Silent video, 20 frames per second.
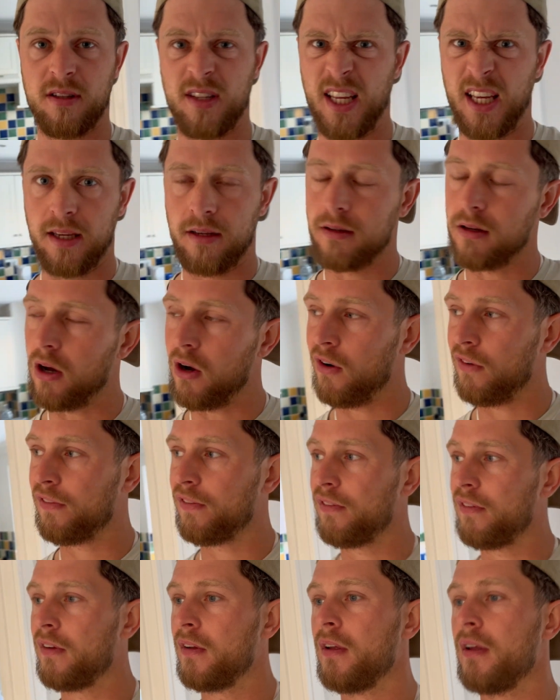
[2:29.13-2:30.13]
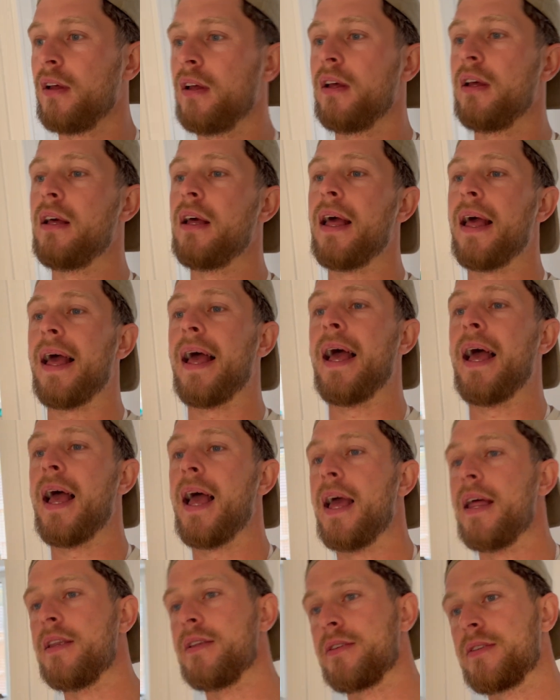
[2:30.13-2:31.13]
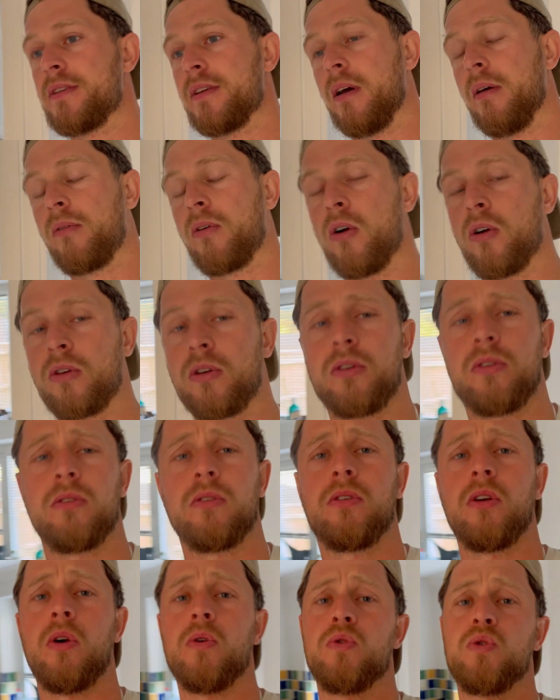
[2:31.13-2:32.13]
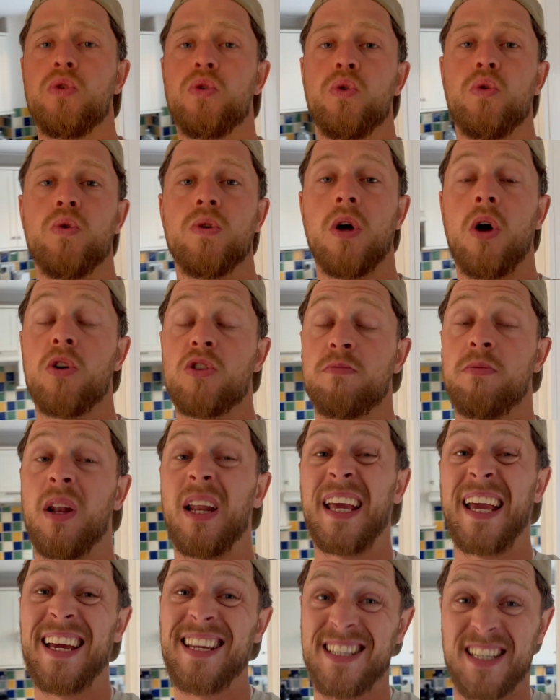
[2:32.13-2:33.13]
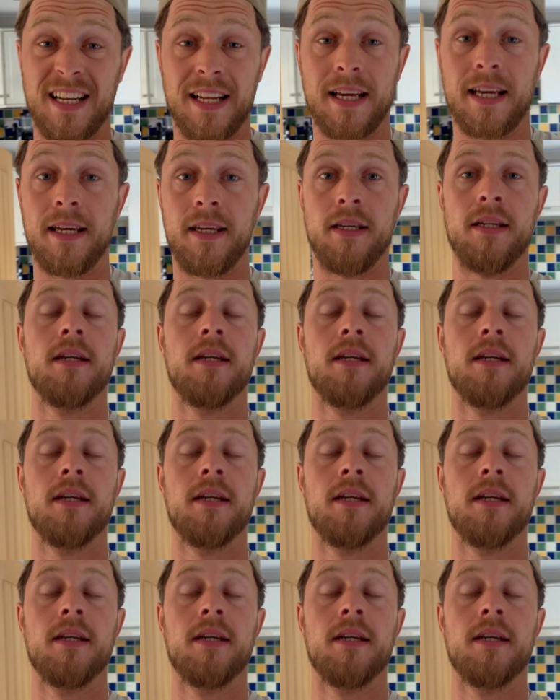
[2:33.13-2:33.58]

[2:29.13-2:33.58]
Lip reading: thing off, and I've got to go to the hospital again today.